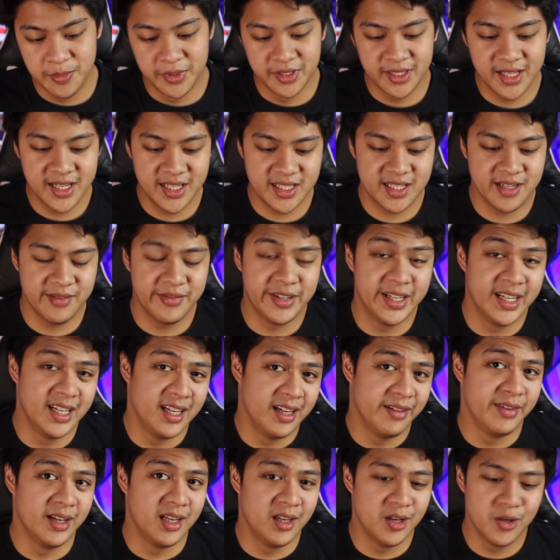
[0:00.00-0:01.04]
put a
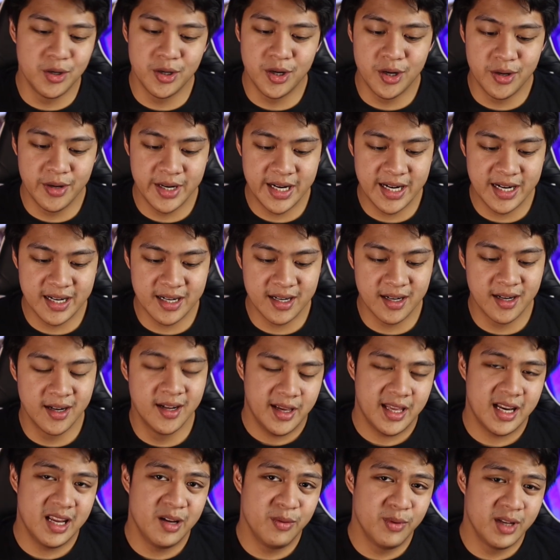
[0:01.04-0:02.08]
711 logo here,
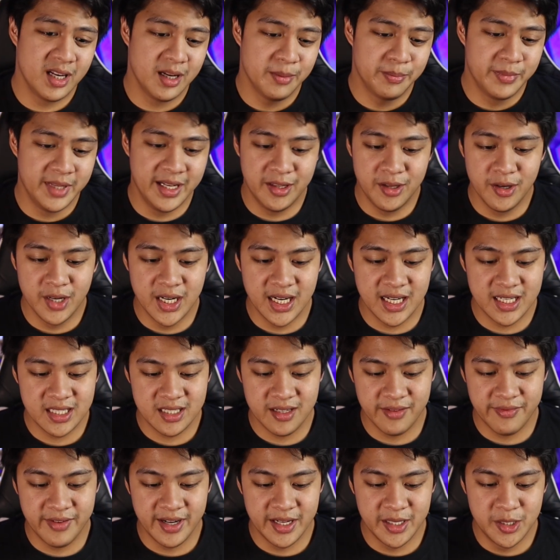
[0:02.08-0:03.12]
and I will update you guys
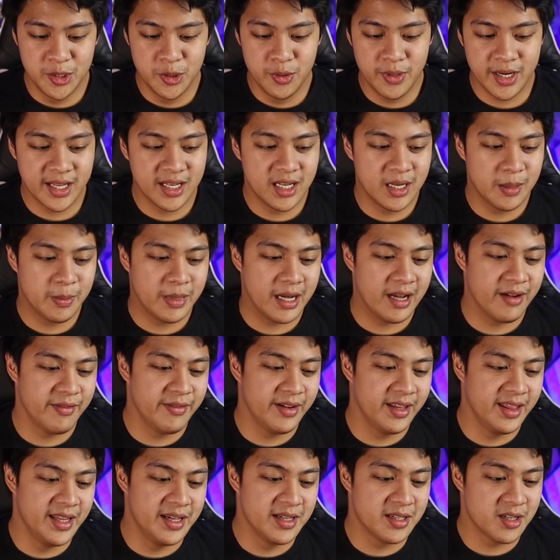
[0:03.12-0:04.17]
if I do end up
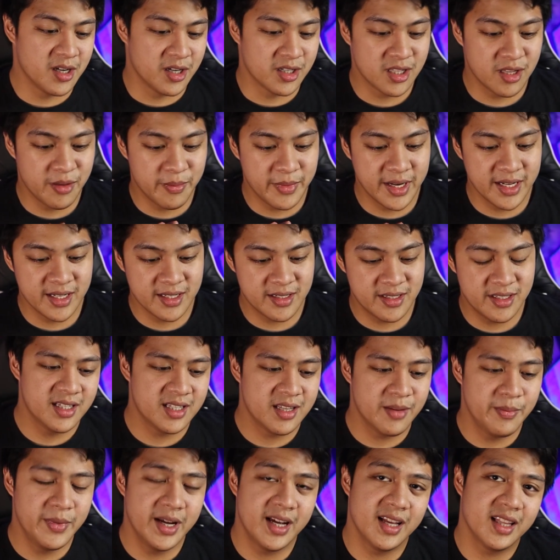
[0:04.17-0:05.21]
having these customized just
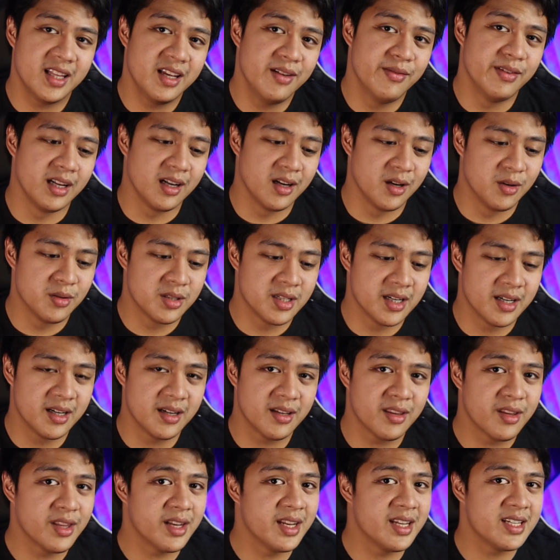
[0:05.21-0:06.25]
to make it even closer
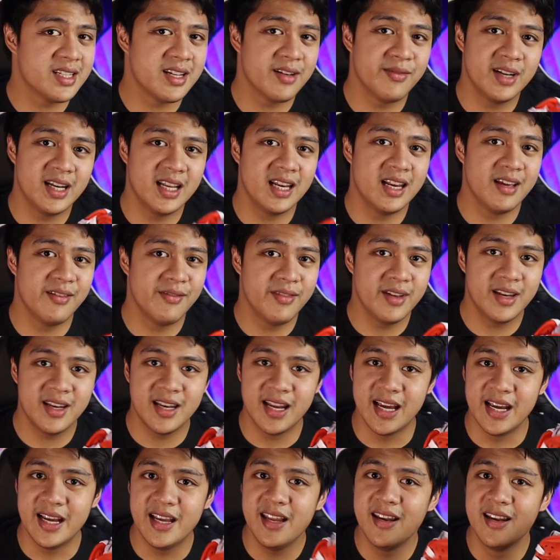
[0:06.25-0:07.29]
to the 711
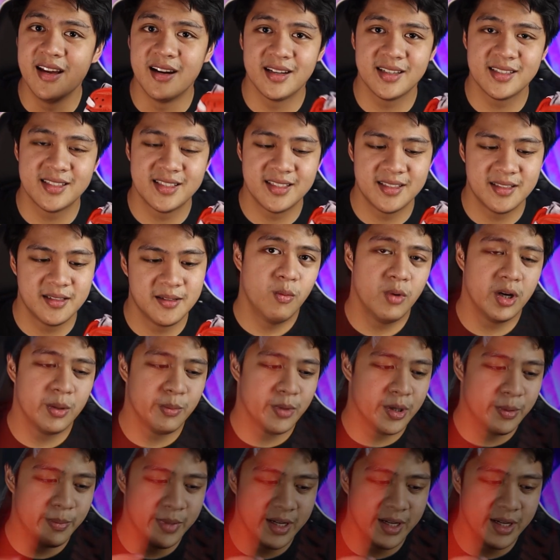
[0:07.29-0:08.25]
Nike Dunks. One more